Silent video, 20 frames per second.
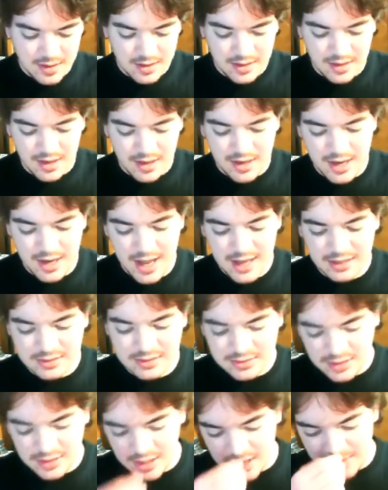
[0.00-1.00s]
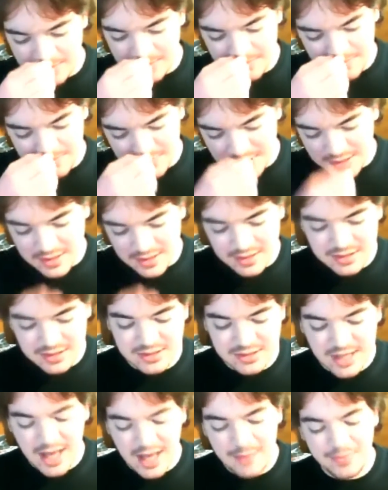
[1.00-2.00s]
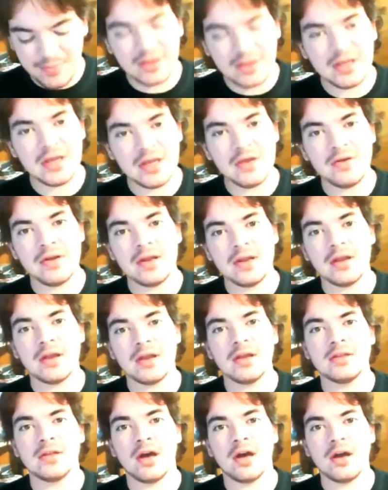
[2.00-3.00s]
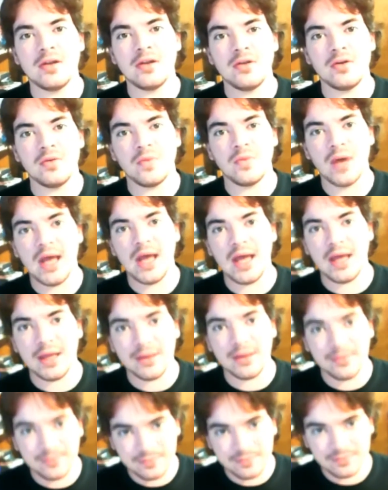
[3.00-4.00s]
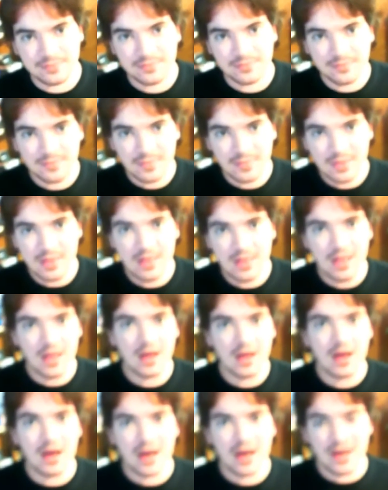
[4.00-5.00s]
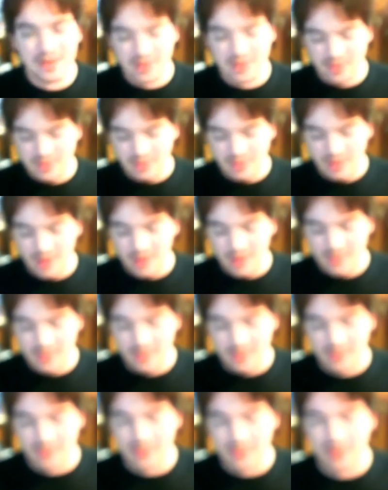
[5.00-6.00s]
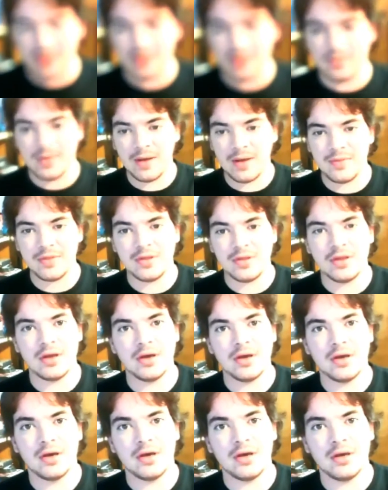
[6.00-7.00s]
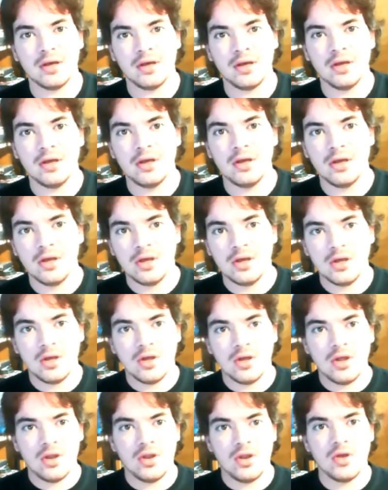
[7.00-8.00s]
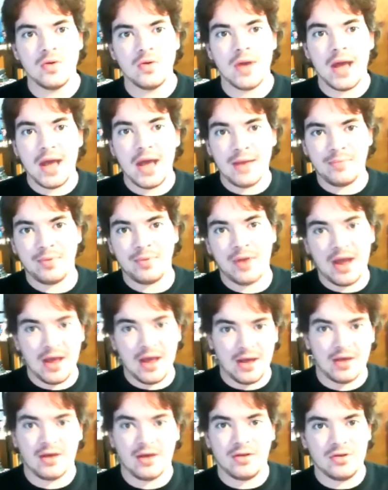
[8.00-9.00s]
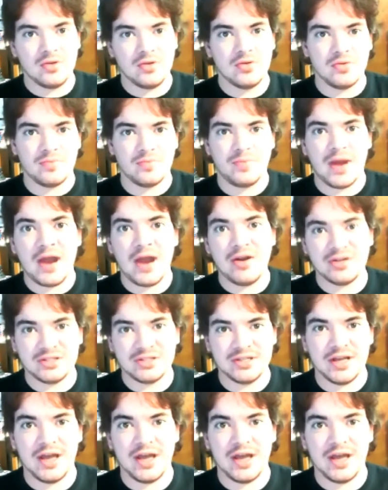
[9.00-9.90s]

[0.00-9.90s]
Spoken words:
Next up, the SAPA hearing is underway. I know you all know about the new anti-piracy